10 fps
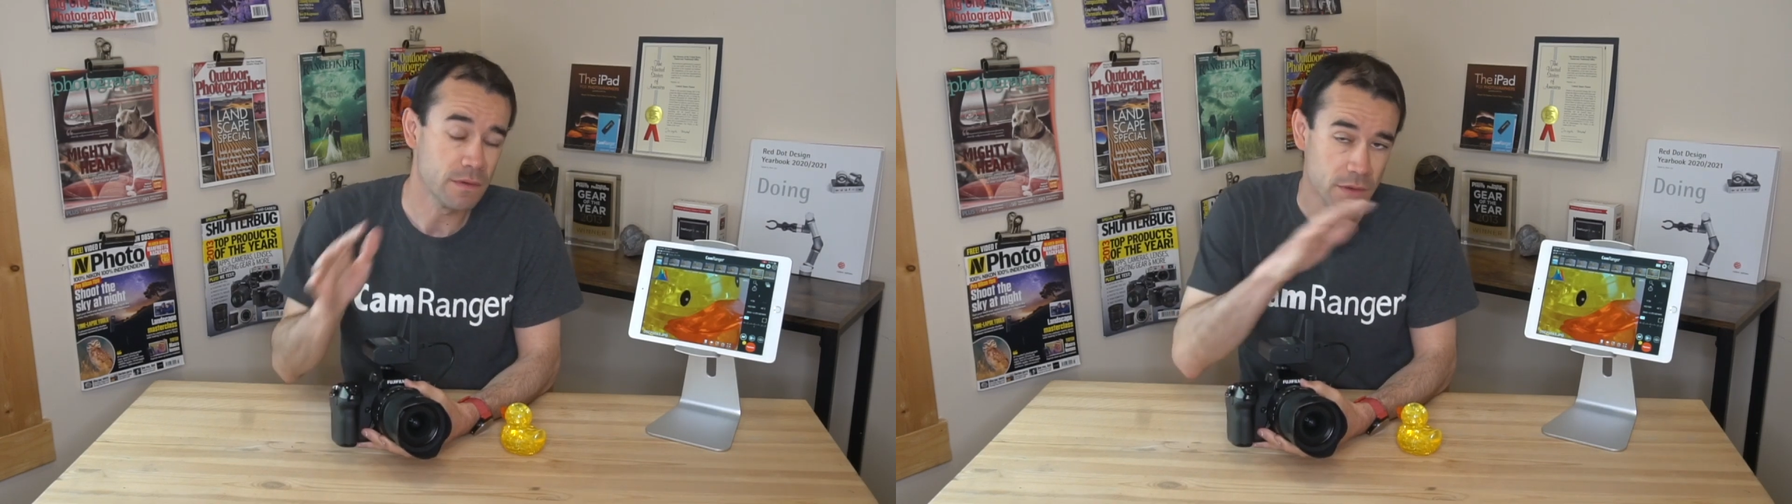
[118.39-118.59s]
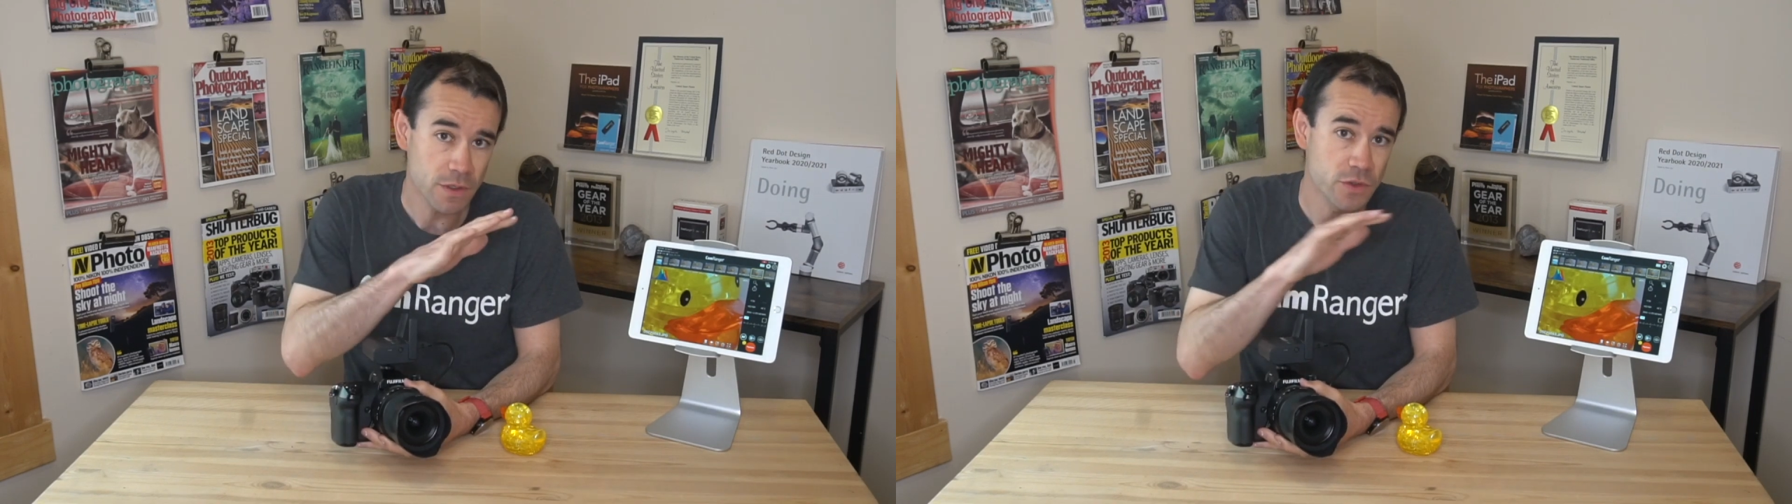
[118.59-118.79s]

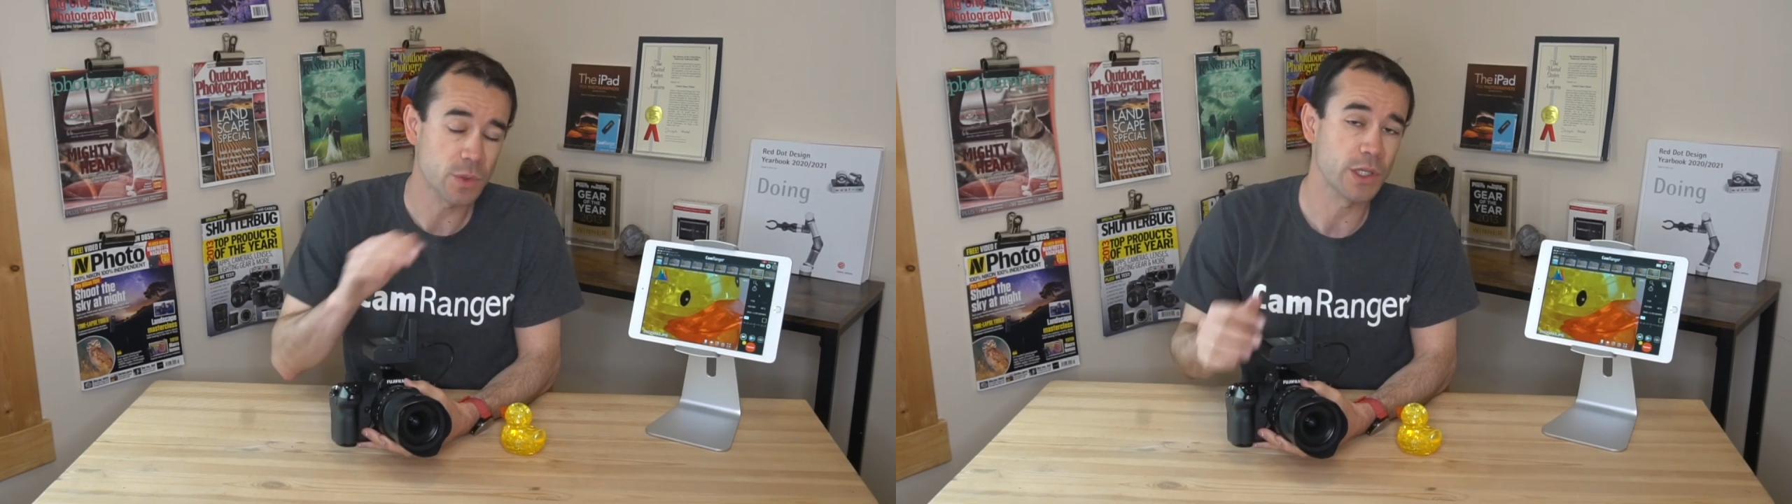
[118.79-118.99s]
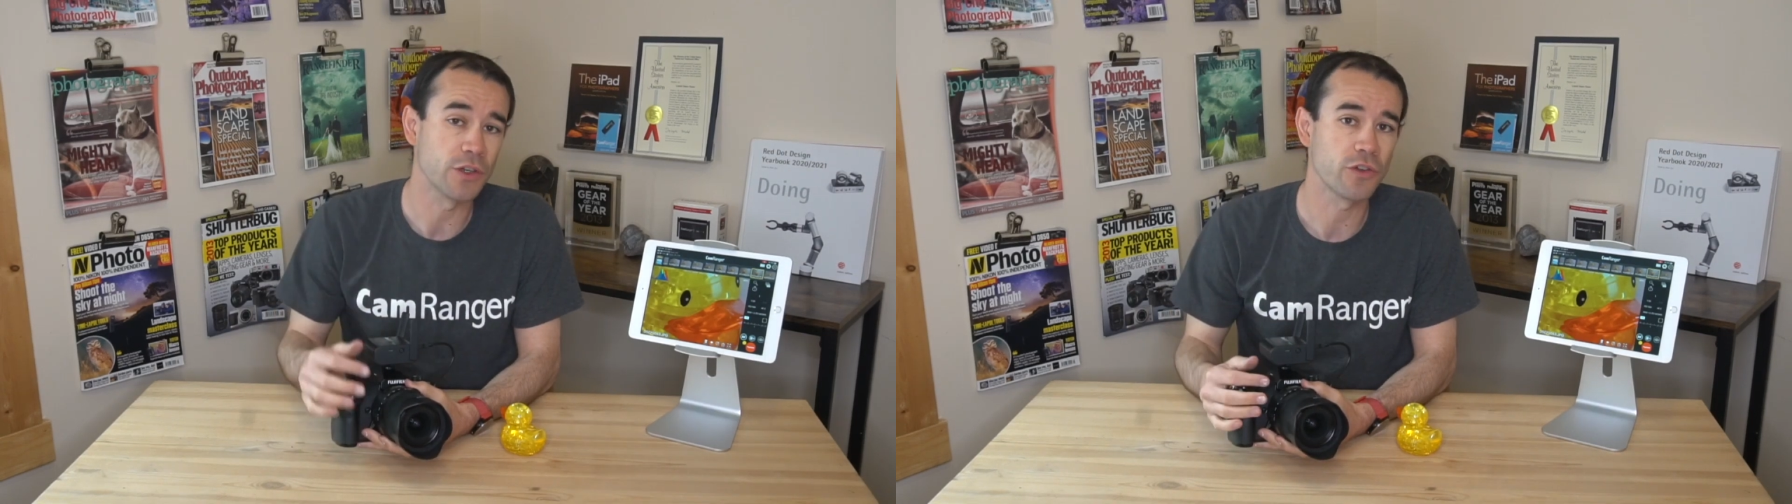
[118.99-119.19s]

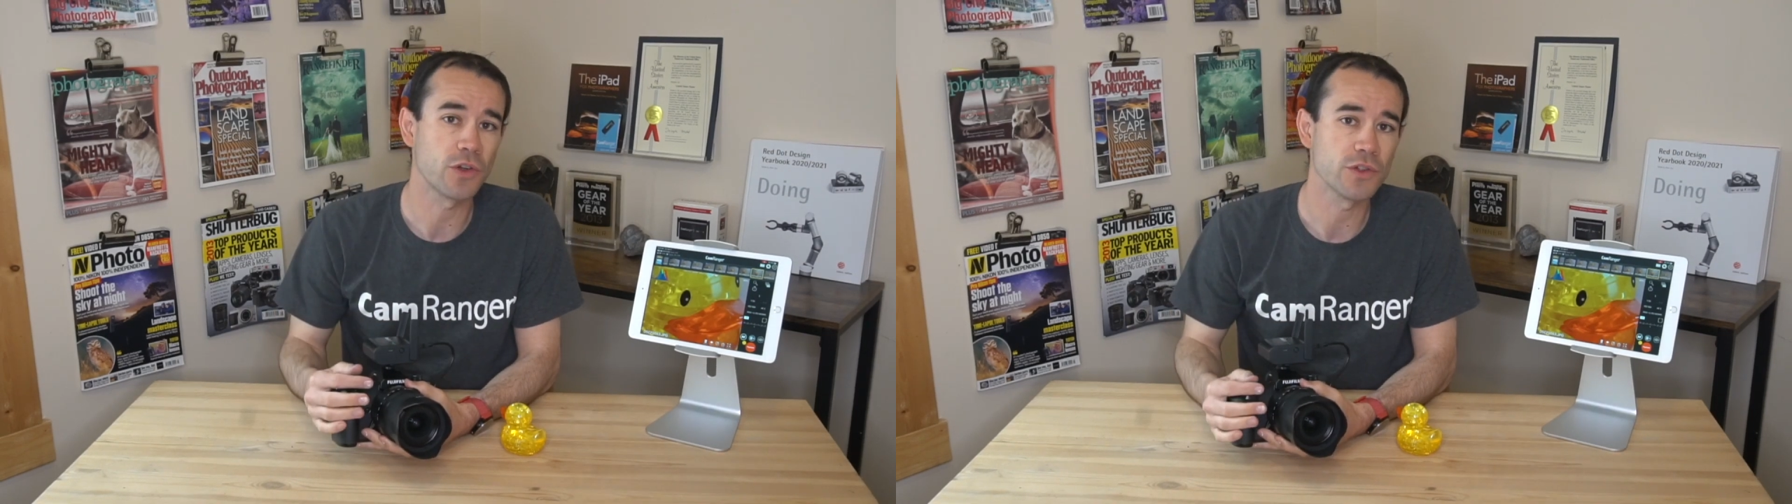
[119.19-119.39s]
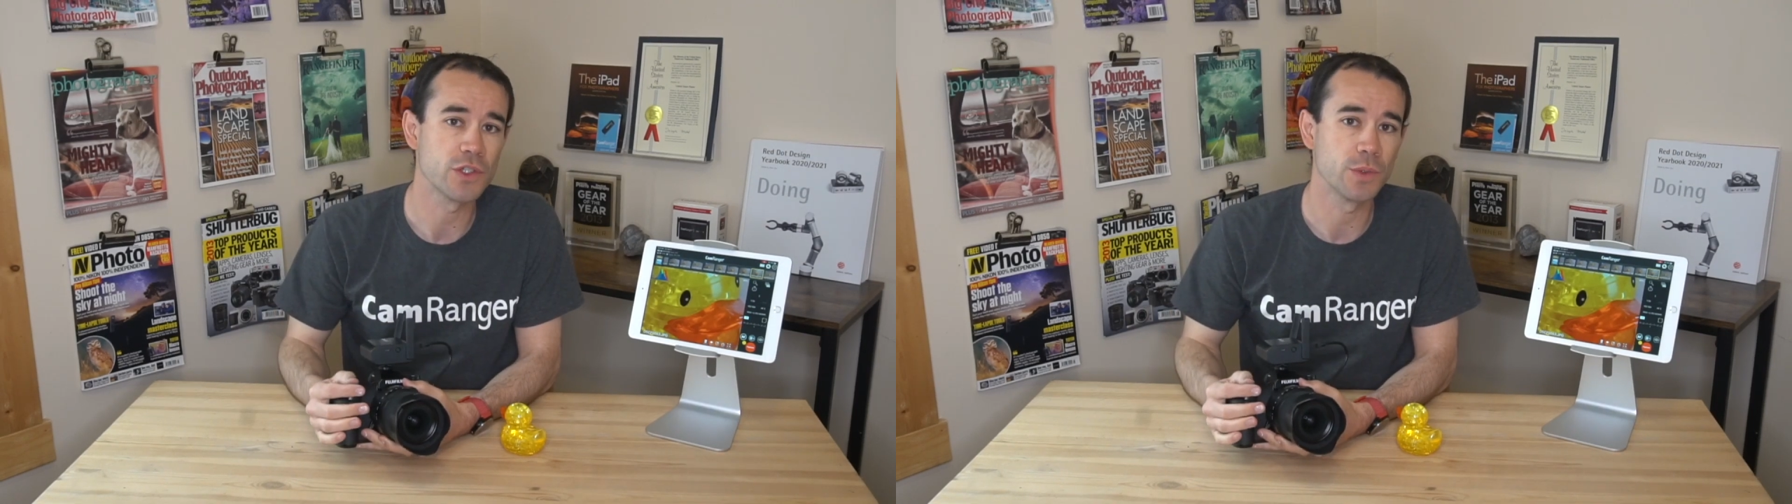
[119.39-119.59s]
usual
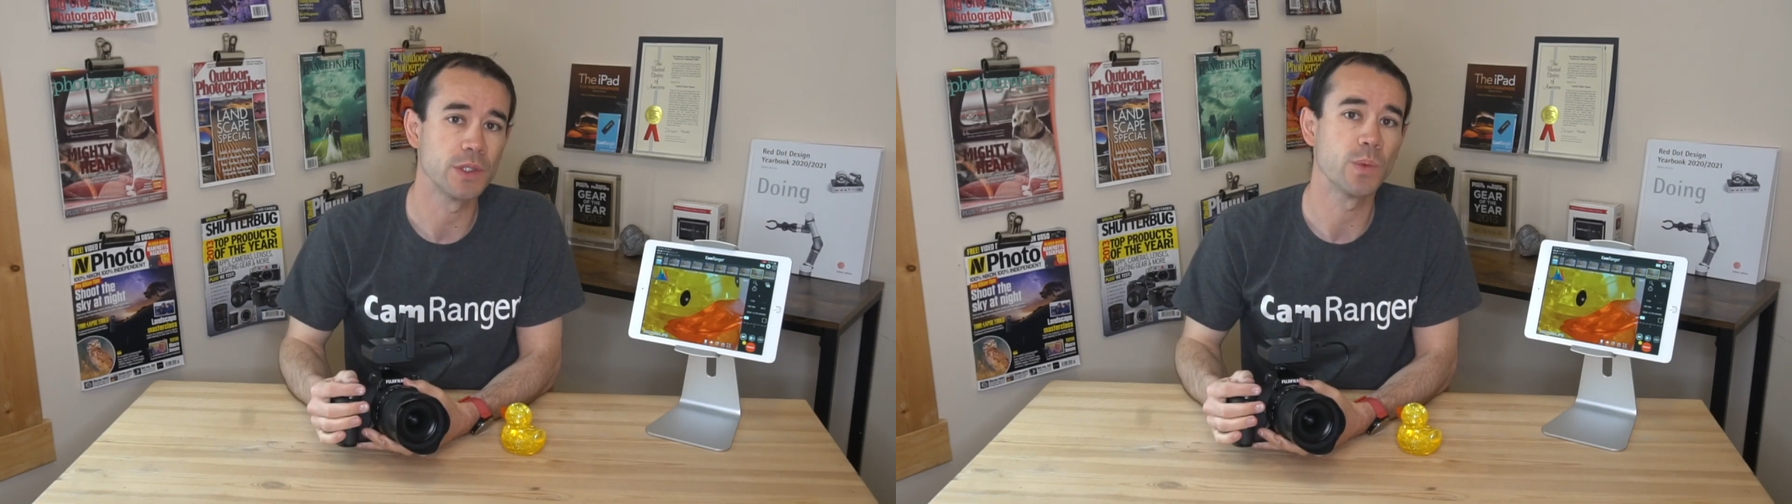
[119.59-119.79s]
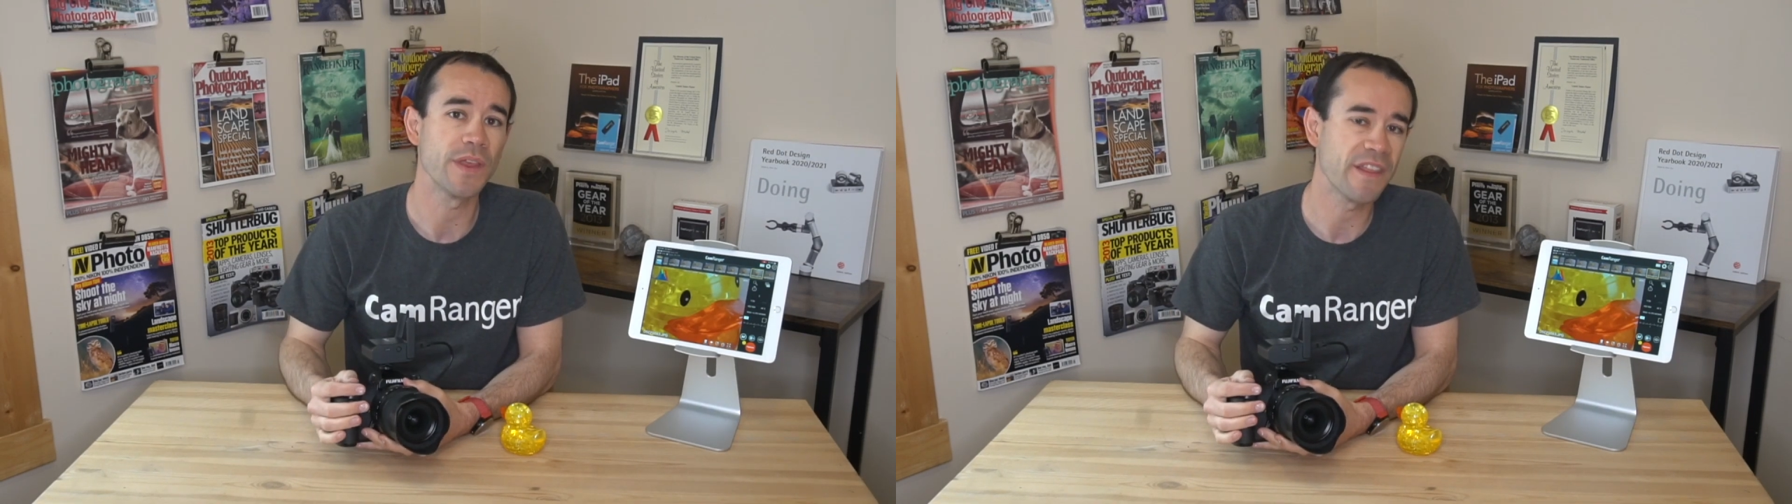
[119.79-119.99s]
controls you
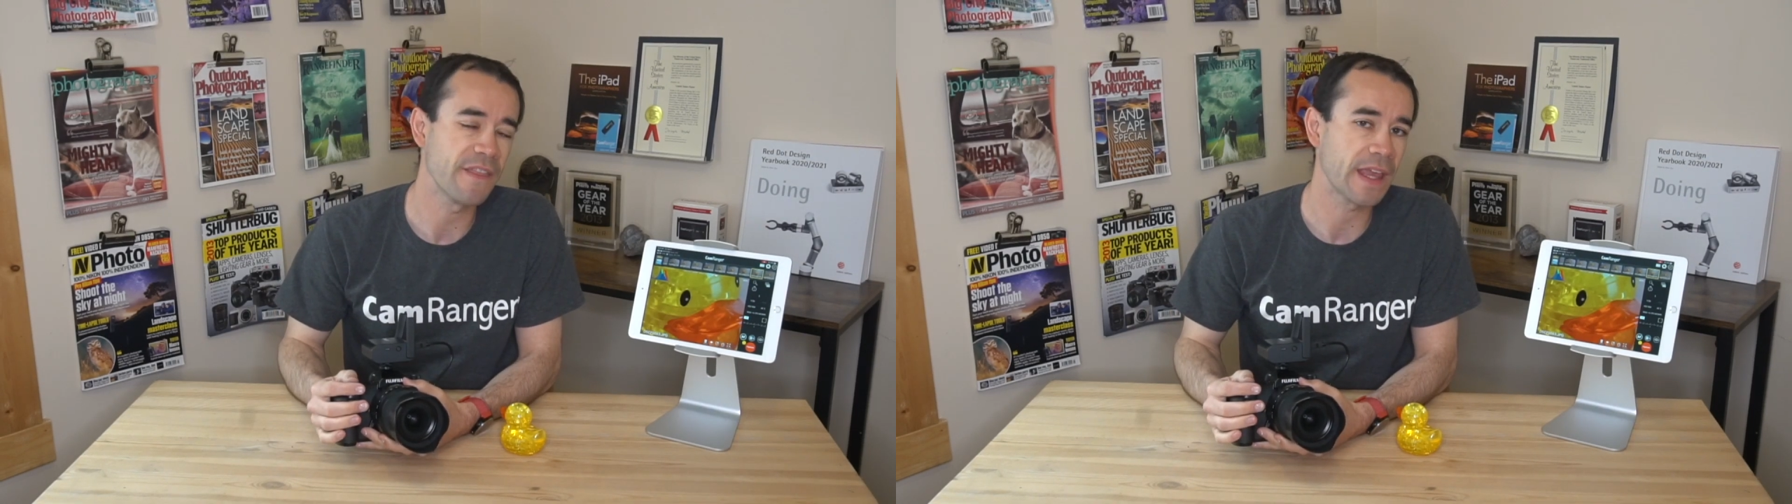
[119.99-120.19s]
would within the